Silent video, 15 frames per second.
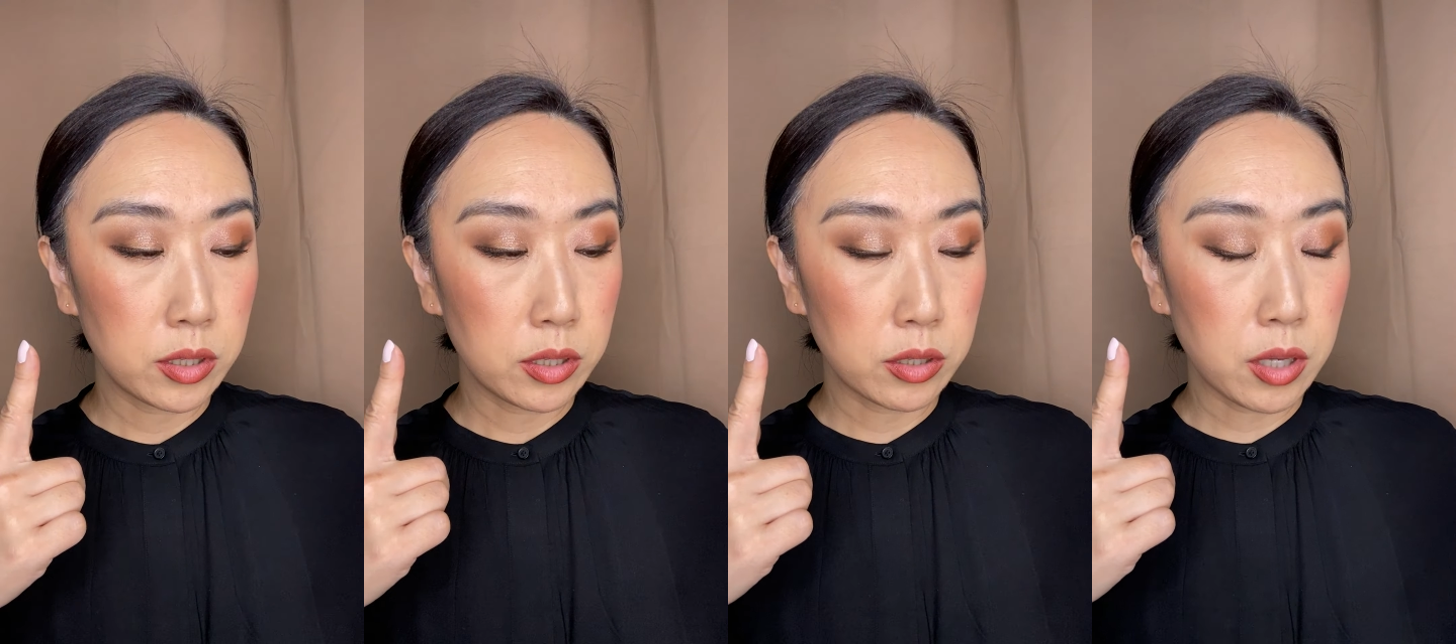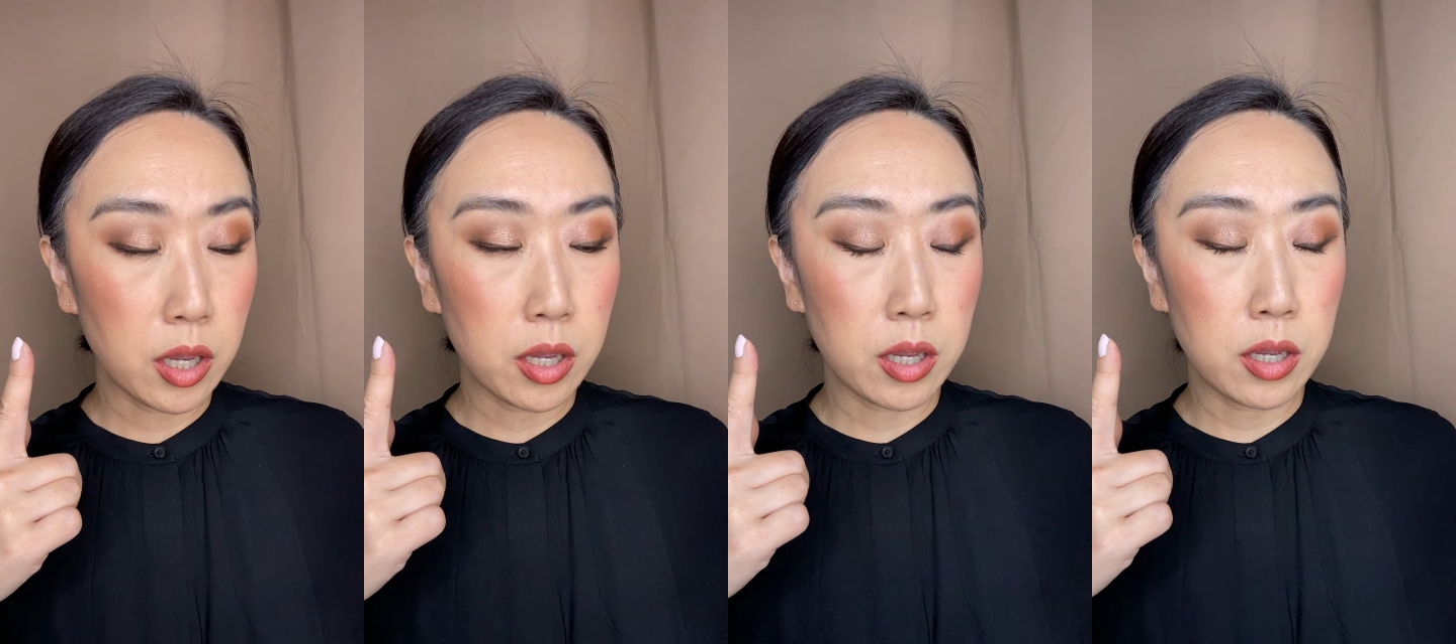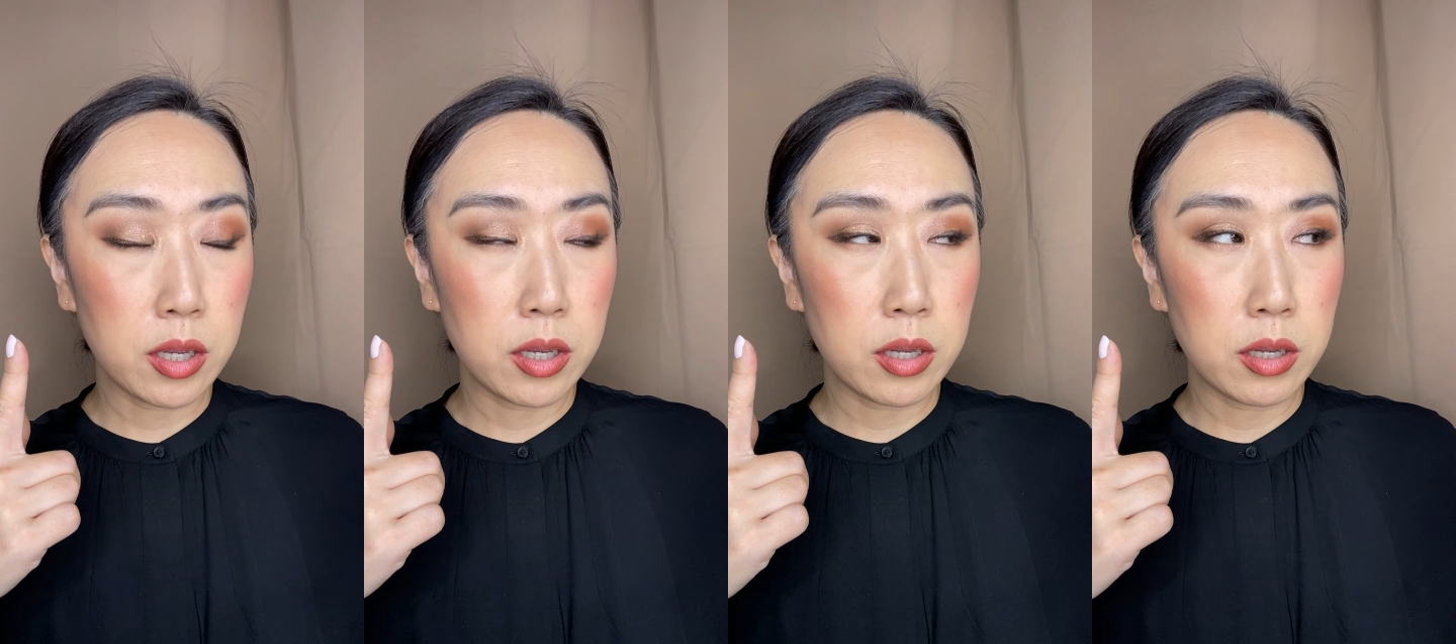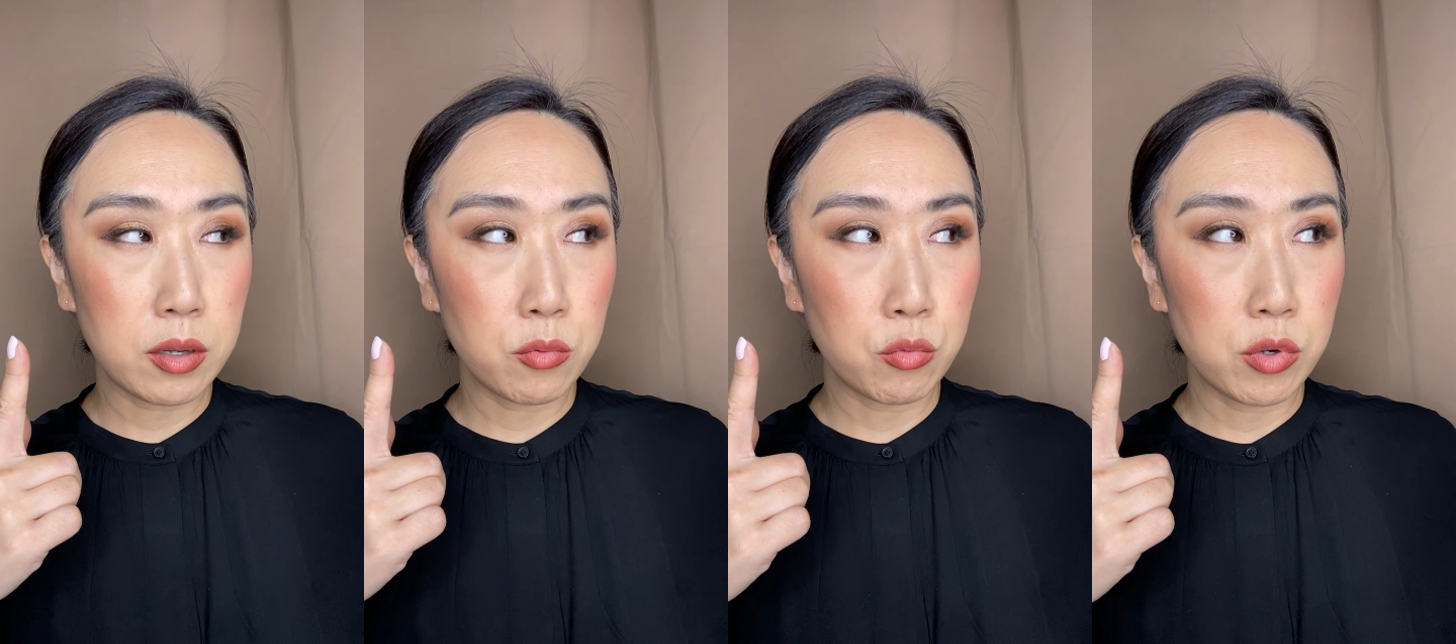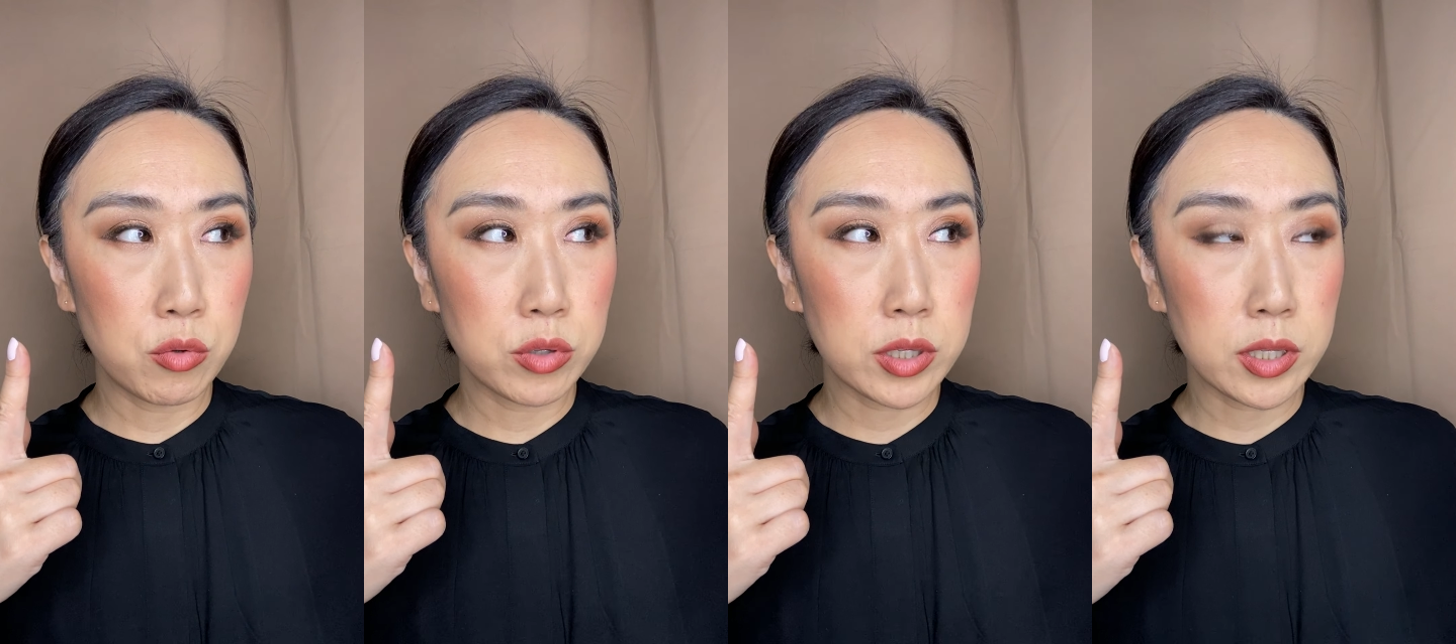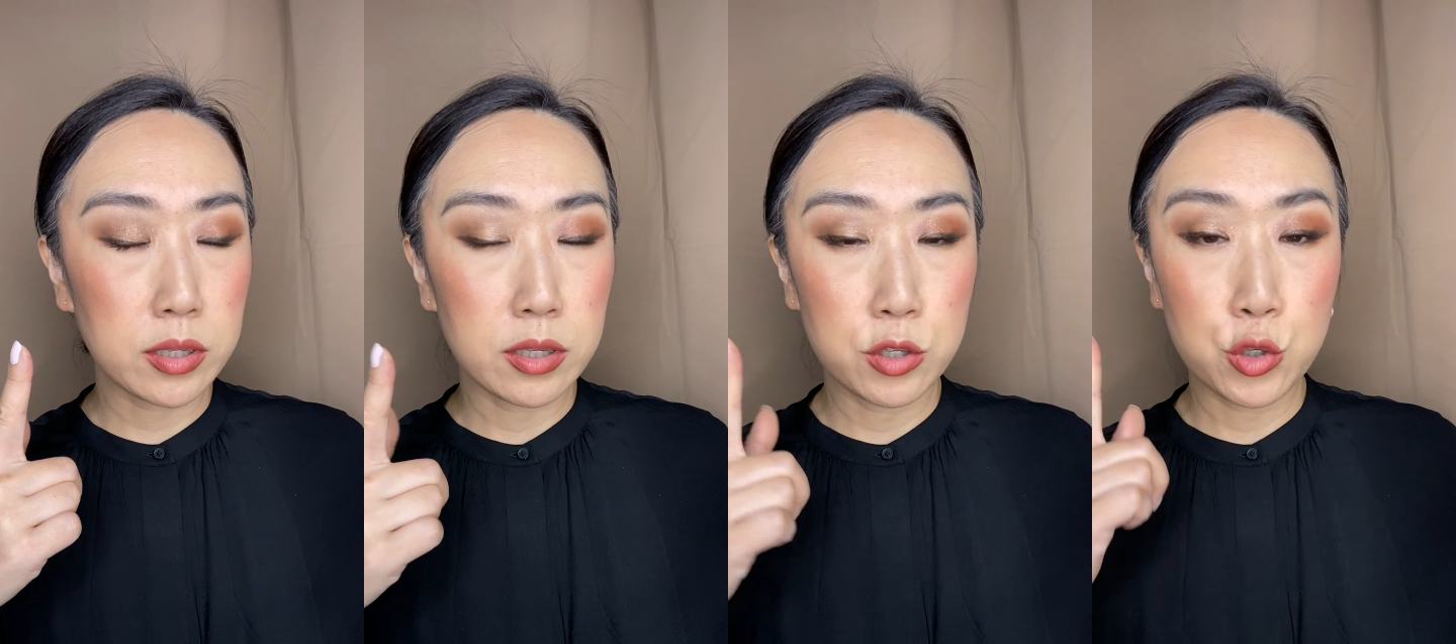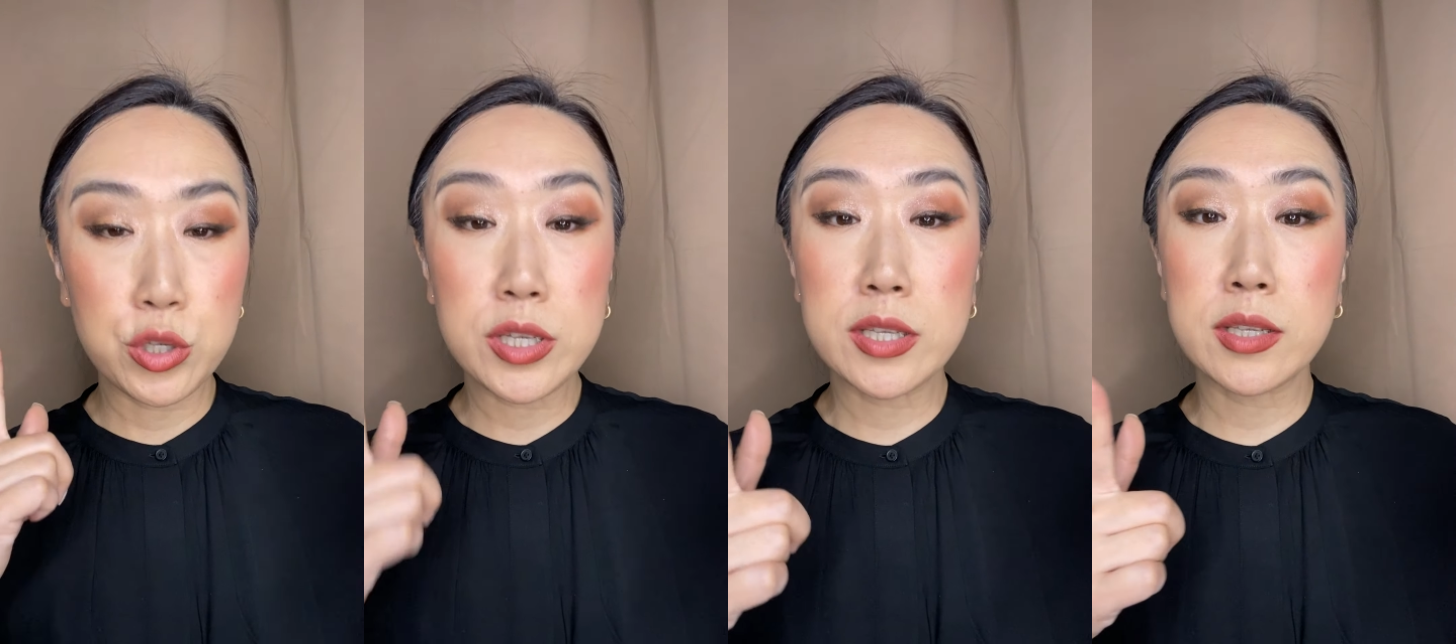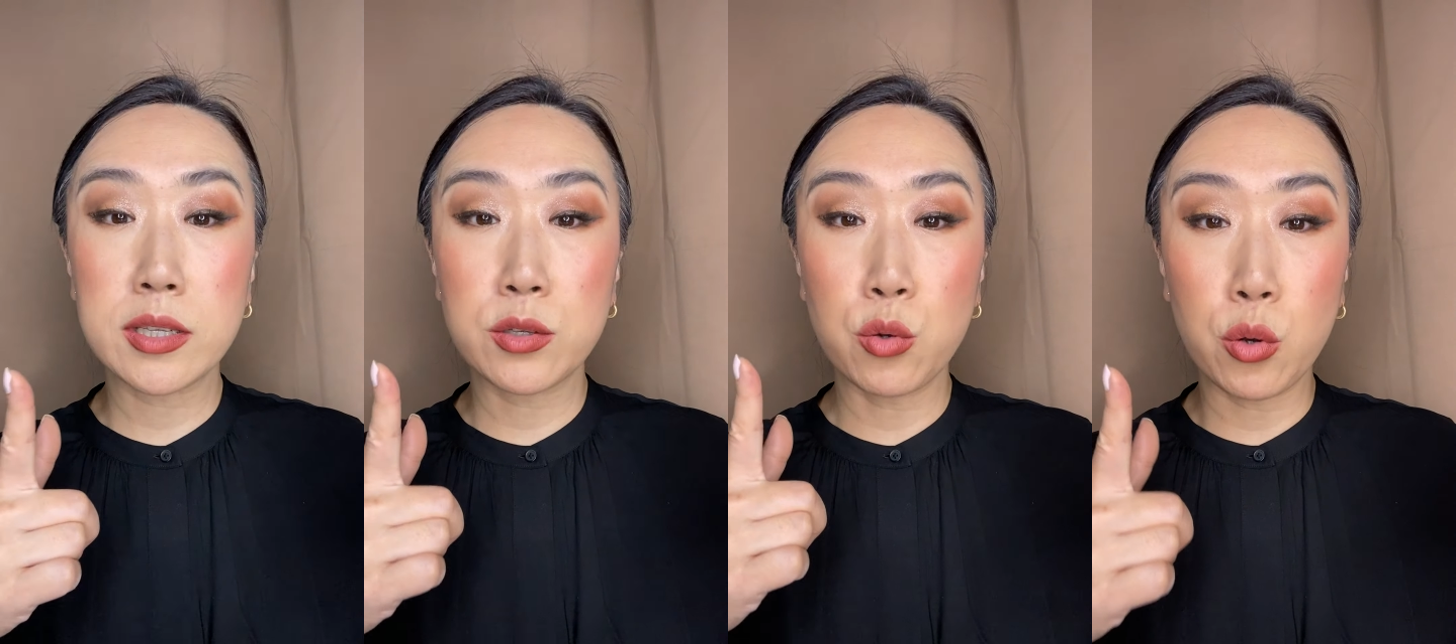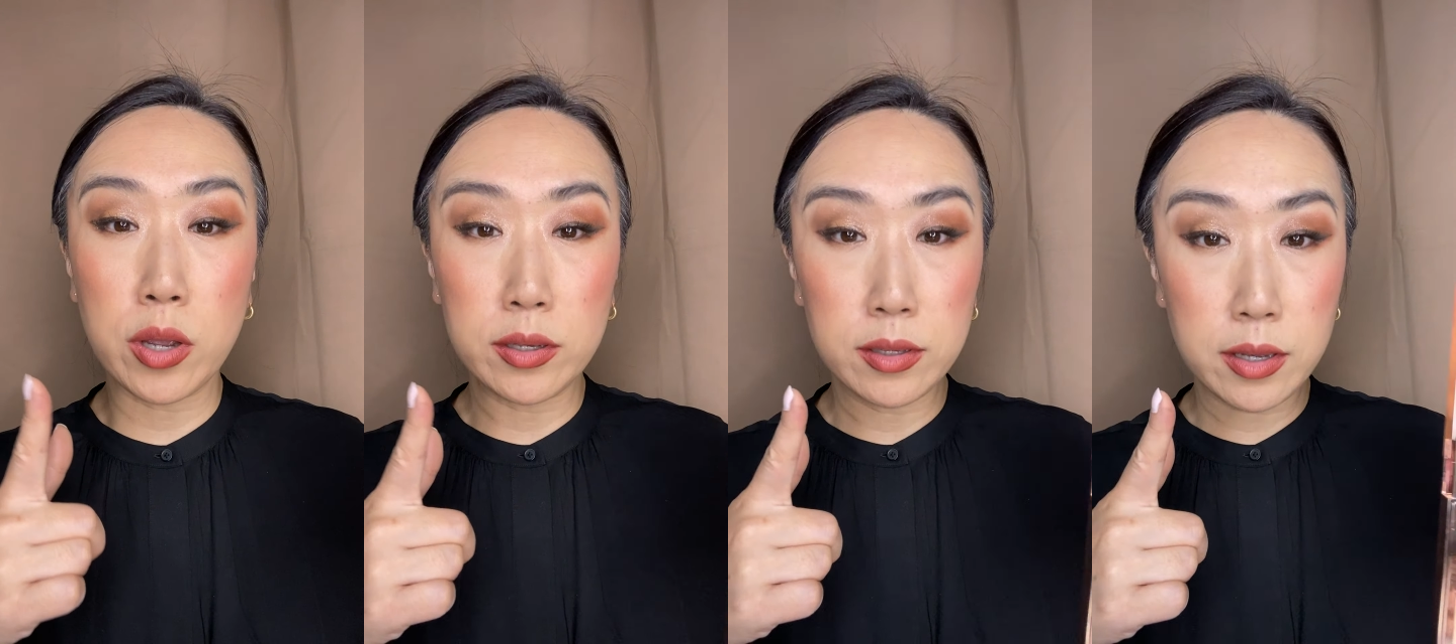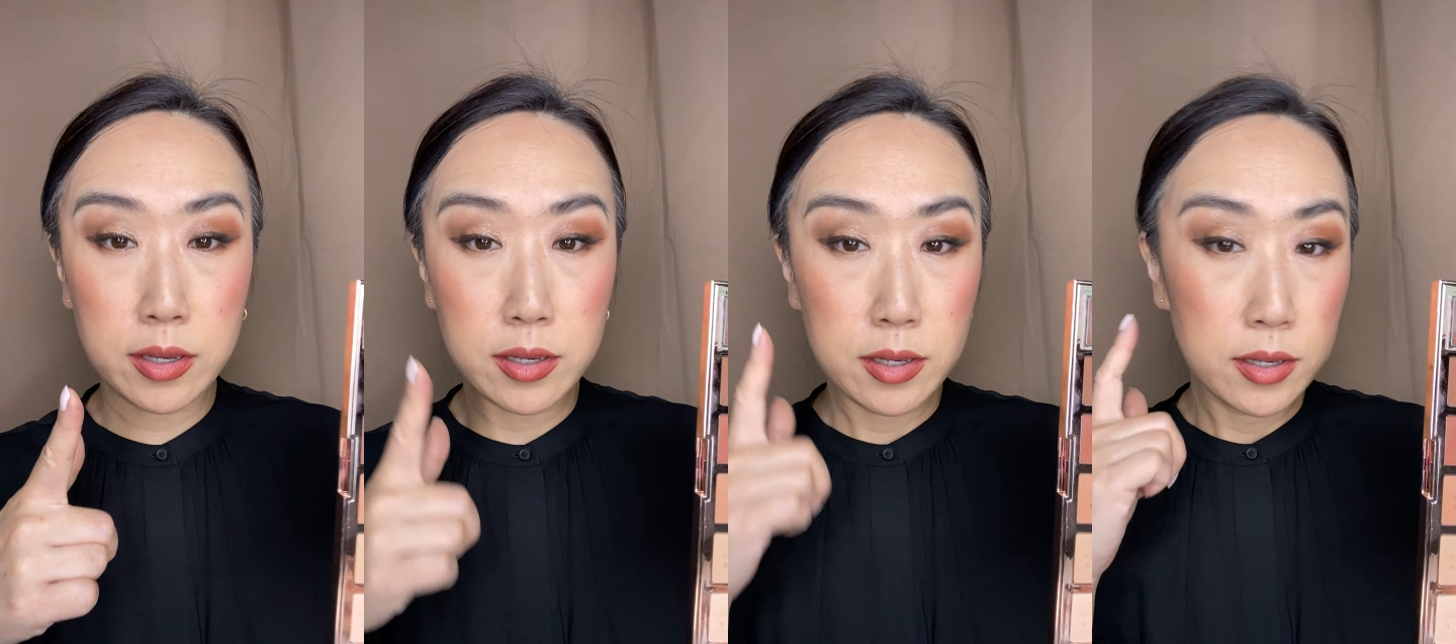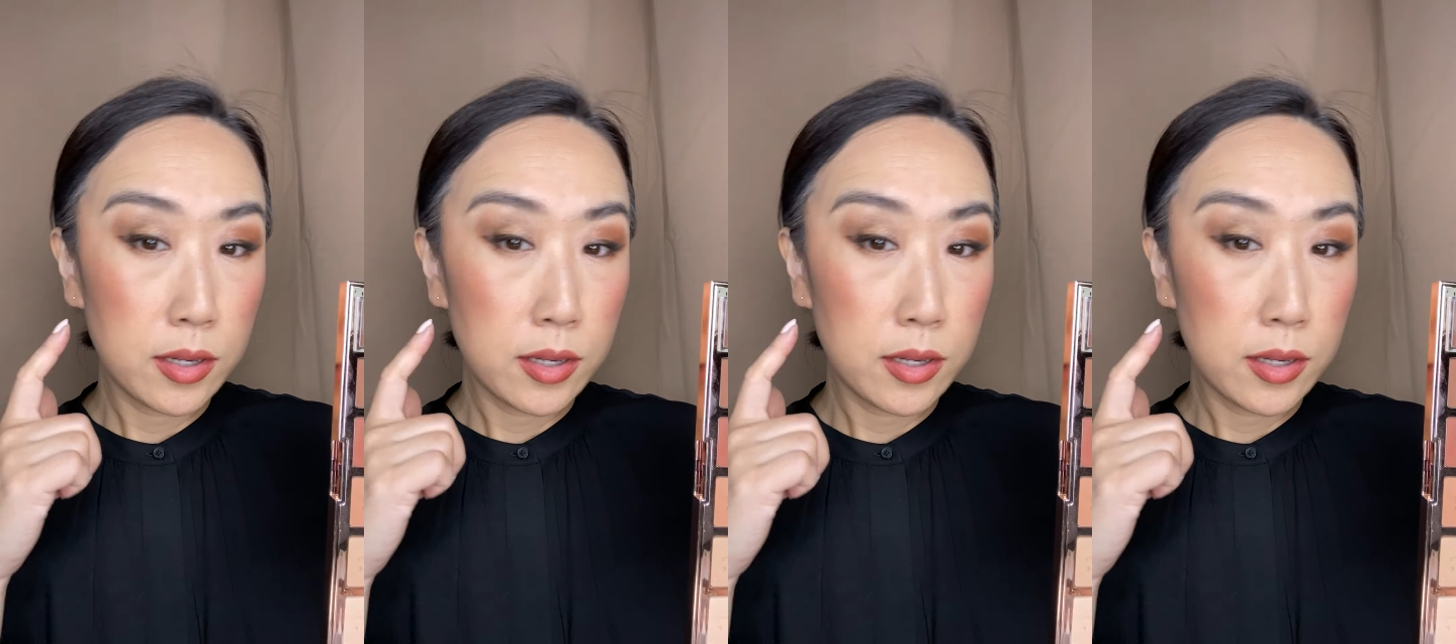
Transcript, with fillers: okay, what was it? She's So LA.